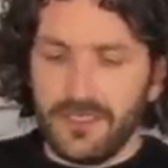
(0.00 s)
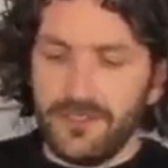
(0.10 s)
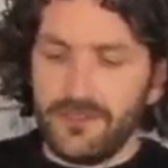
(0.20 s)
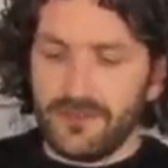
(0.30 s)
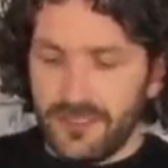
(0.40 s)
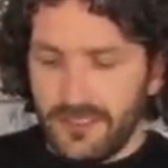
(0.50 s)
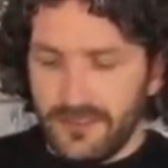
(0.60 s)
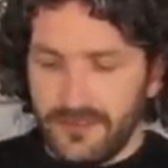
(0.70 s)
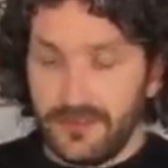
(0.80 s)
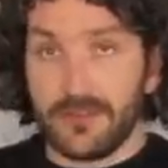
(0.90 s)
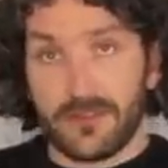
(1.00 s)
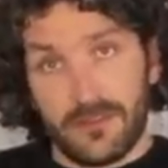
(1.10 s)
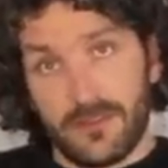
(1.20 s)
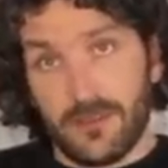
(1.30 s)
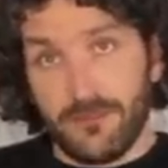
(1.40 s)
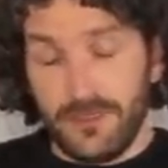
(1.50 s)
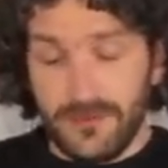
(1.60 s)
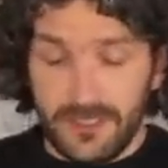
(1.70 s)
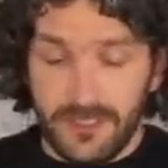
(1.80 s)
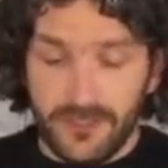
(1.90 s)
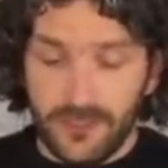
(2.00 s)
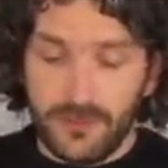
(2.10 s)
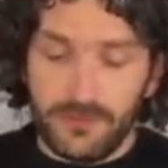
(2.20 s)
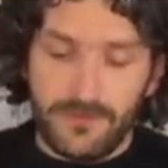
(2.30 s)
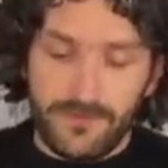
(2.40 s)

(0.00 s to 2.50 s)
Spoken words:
using a PVC tube,